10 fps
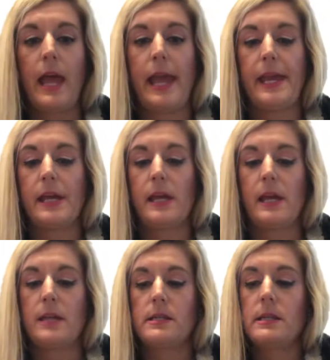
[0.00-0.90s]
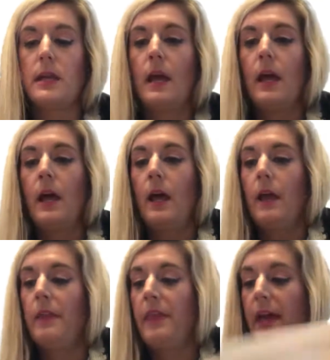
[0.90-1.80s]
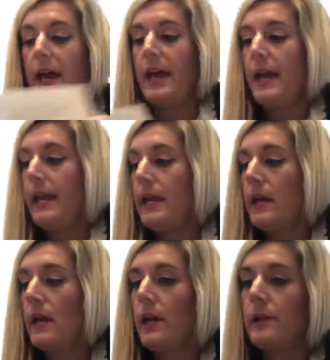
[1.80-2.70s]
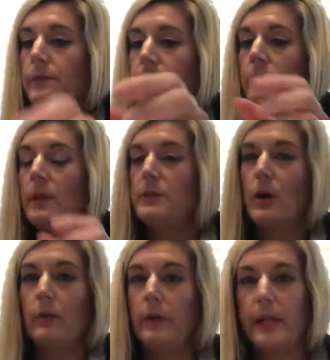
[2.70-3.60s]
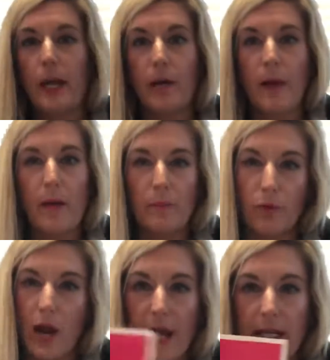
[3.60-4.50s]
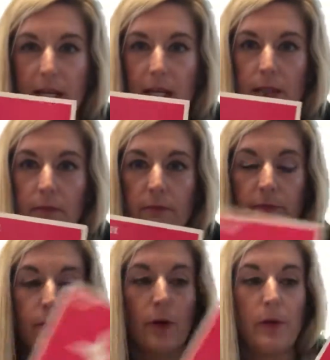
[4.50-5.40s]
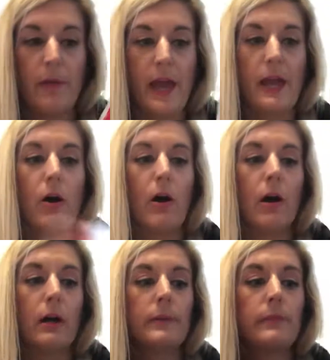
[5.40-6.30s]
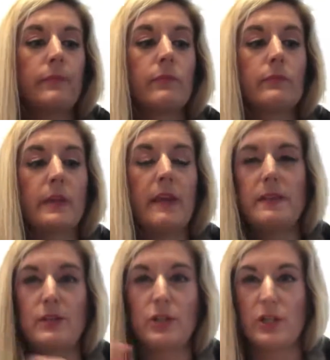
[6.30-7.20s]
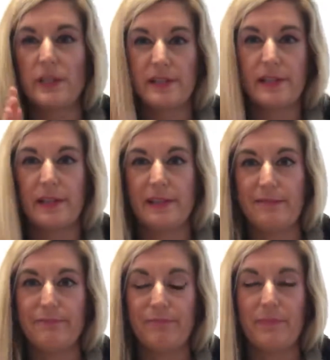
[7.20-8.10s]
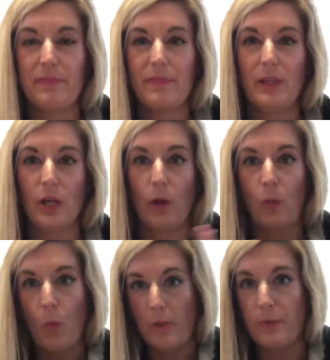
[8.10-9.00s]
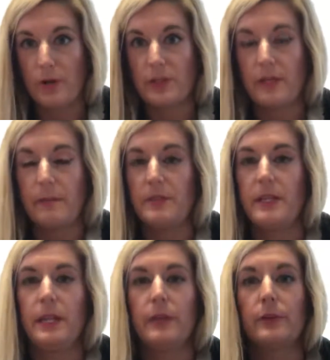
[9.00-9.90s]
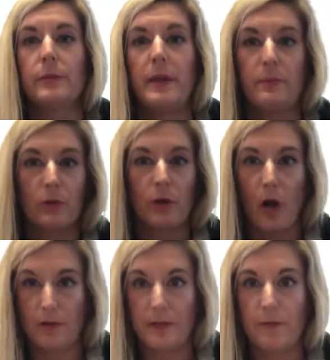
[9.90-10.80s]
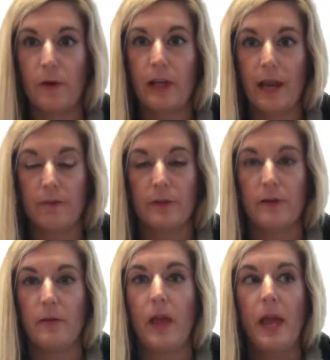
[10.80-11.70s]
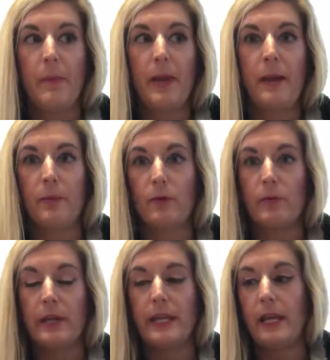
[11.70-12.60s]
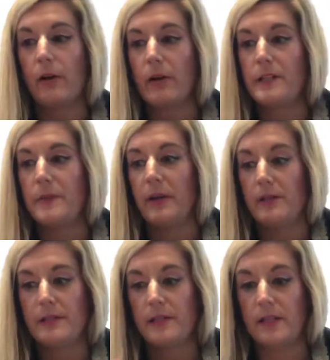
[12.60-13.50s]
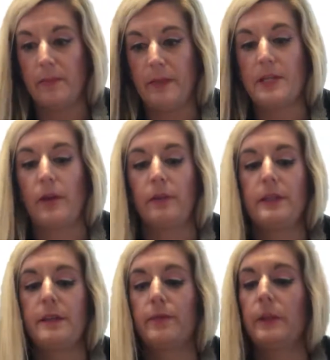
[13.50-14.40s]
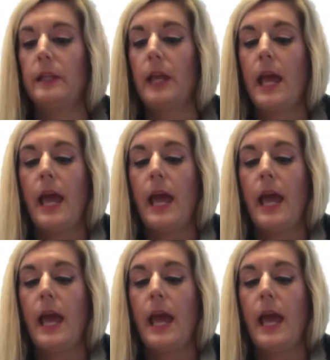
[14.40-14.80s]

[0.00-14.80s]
And they don't really care about brightening for who they are. And this is just, you know, one person in particular. People are all different. Every pampered reading or experience is going to be totally different.